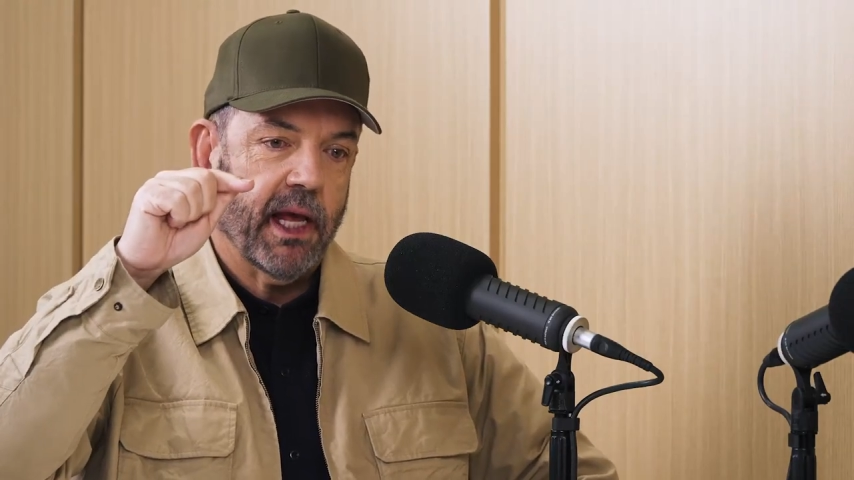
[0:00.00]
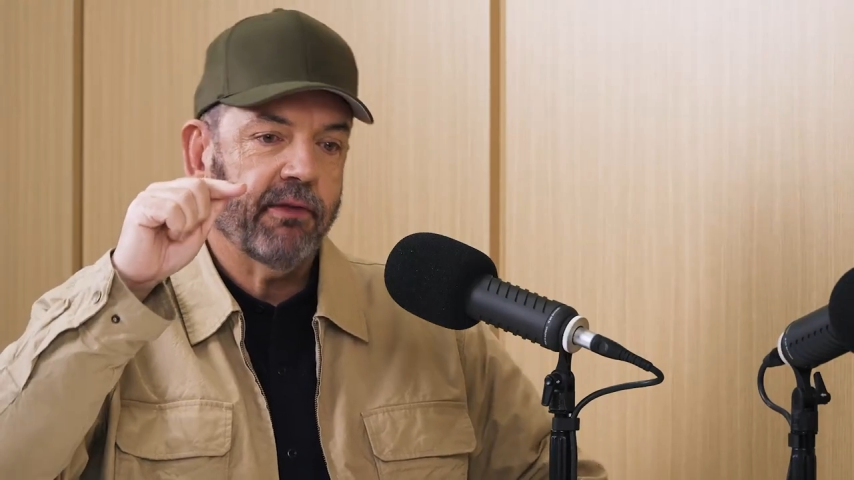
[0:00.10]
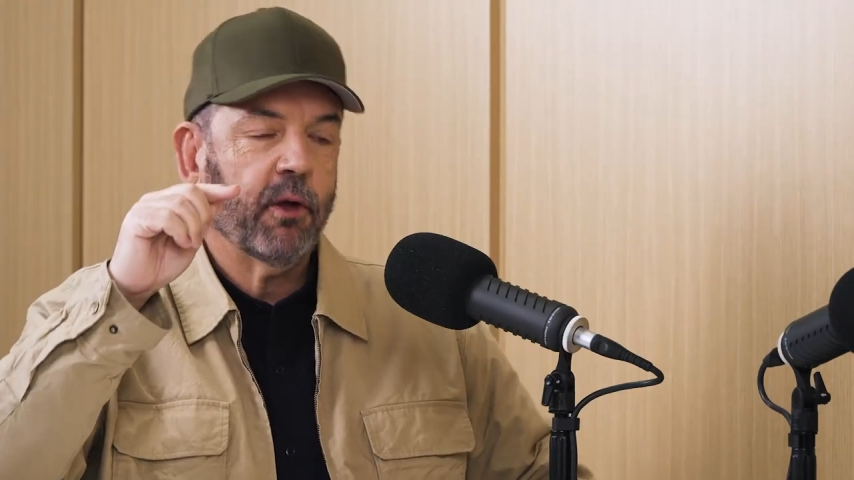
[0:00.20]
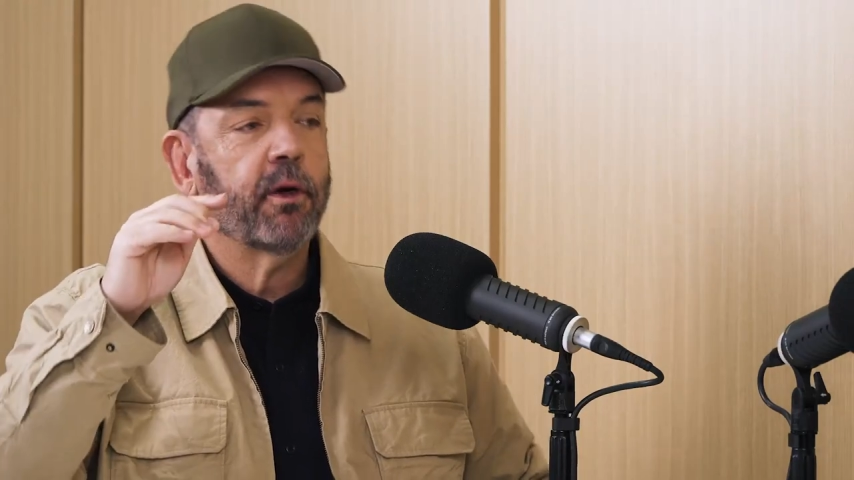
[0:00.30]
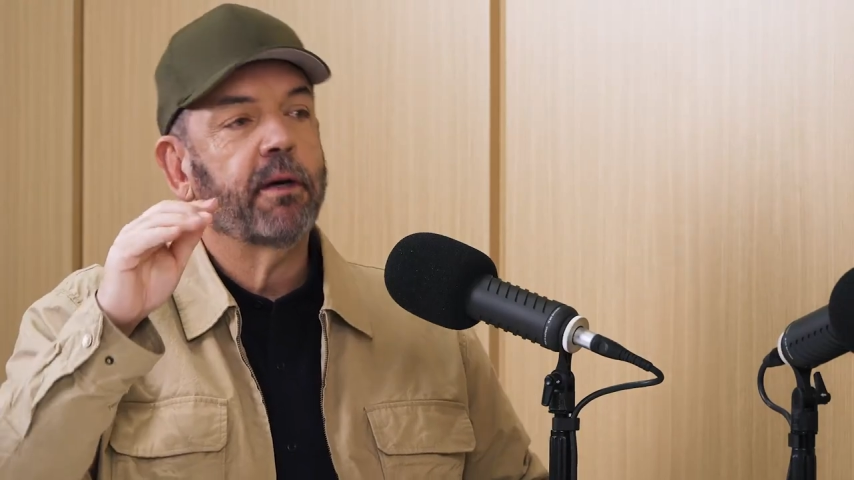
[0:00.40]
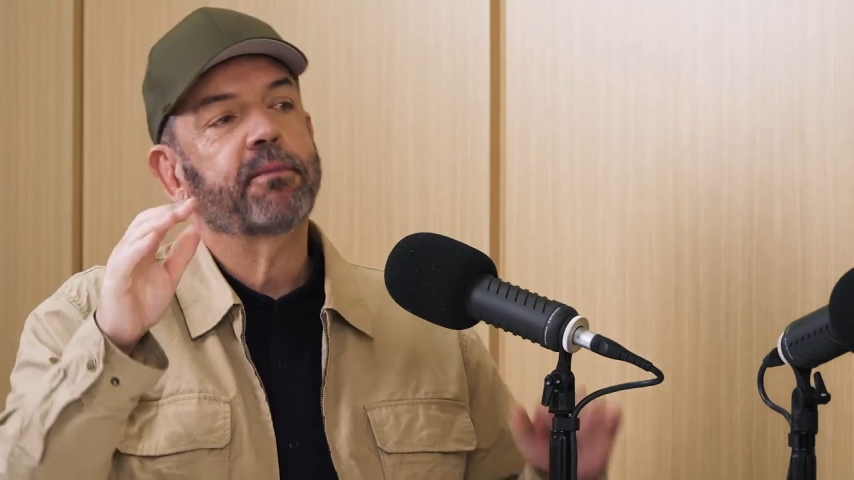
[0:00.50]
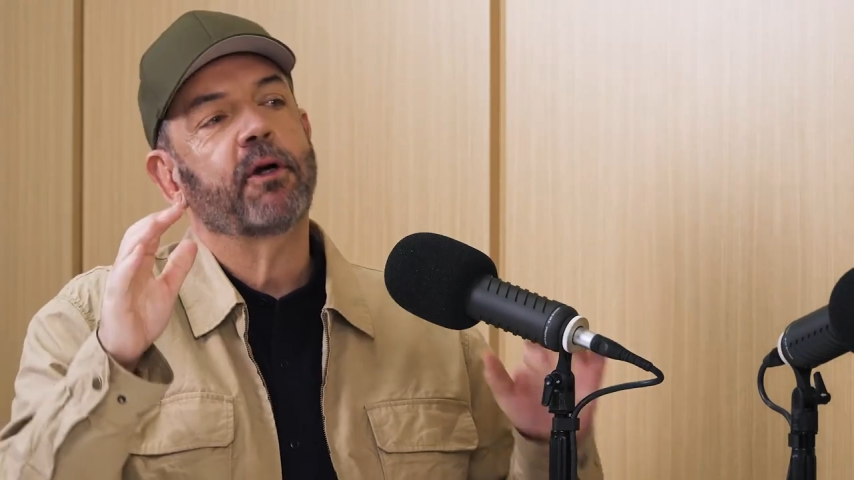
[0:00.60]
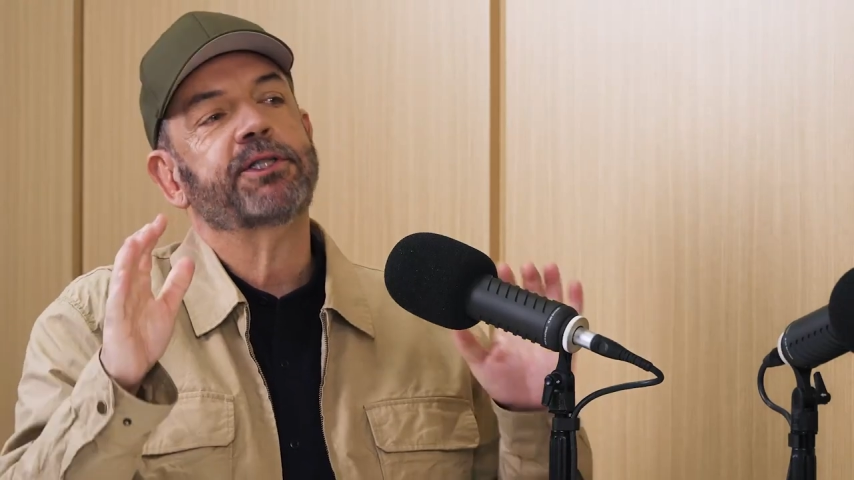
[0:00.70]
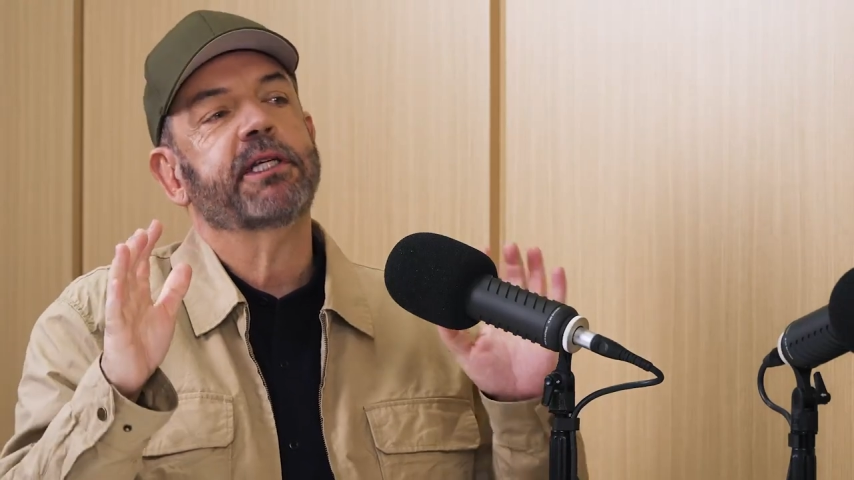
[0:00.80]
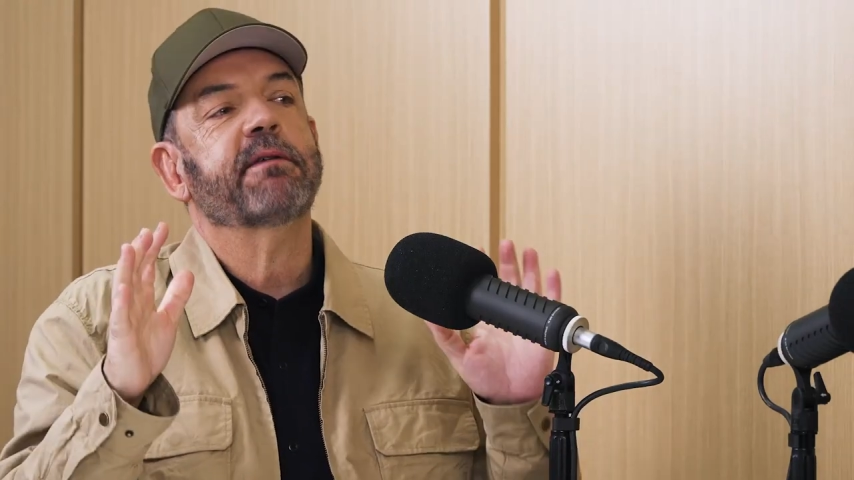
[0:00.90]
and then we're
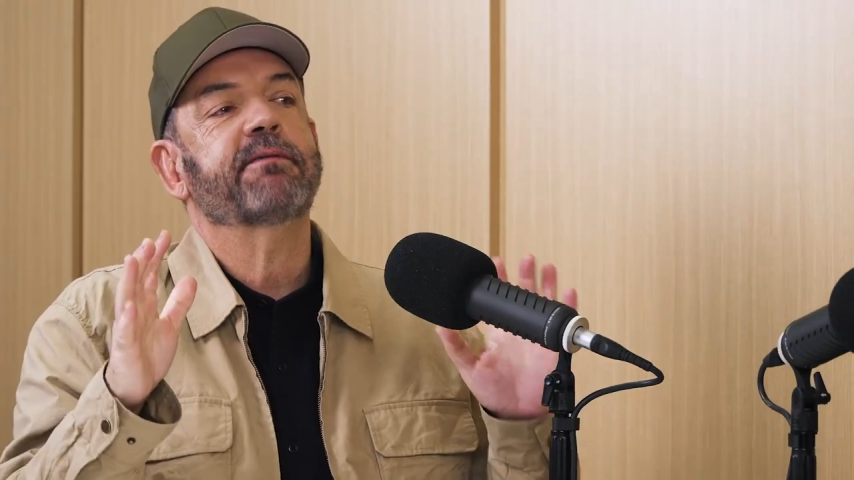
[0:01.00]
approaching the